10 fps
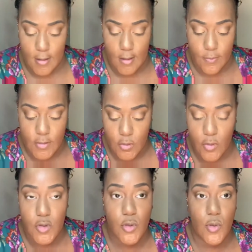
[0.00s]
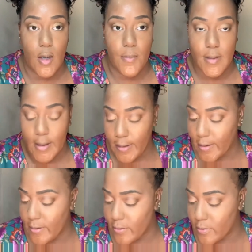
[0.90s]
and I'm just going to apply
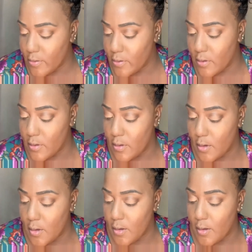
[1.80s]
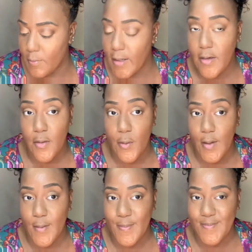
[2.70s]
it my inner
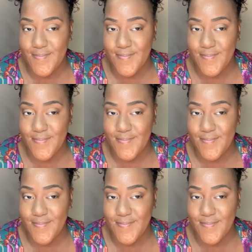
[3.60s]
corner.